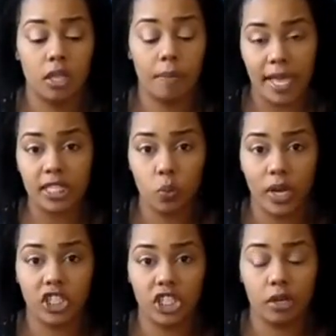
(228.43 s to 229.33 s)
the best
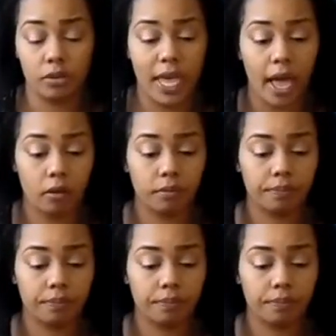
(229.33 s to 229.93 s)
way she knows how.